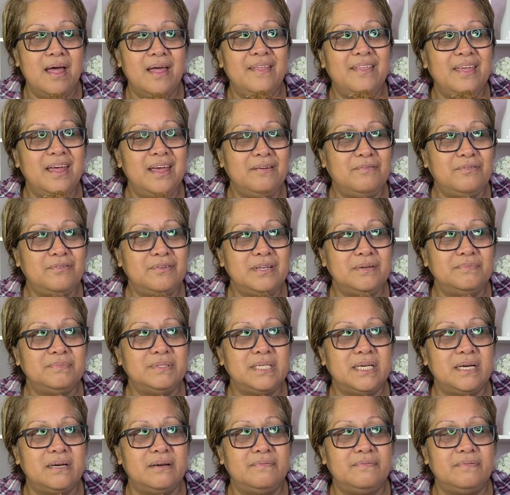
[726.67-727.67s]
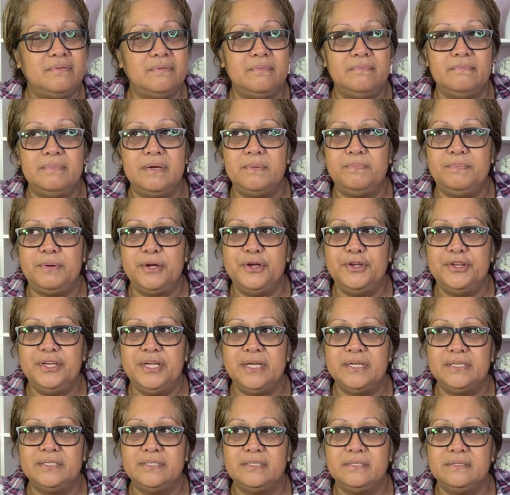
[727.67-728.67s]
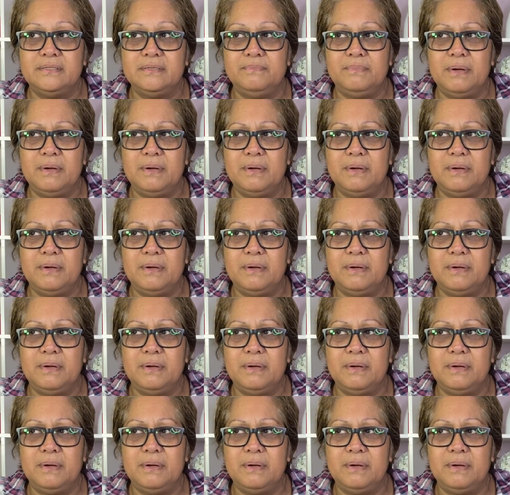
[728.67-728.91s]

they call themselves Melbonians.